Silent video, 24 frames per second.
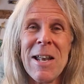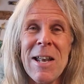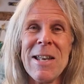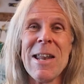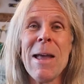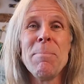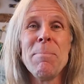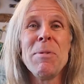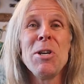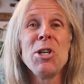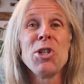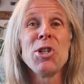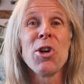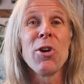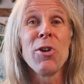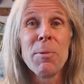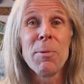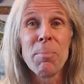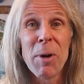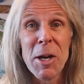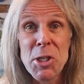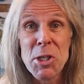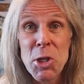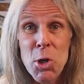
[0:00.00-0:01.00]
Let me show
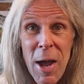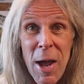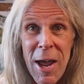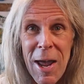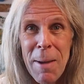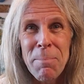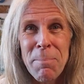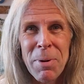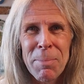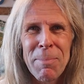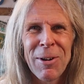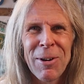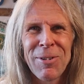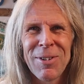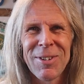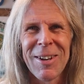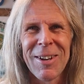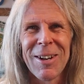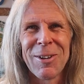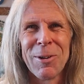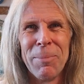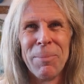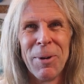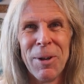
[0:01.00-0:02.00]
you my new hemp
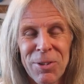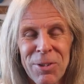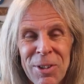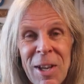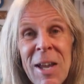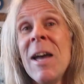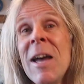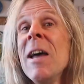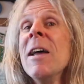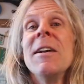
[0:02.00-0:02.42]
motorcycle boots.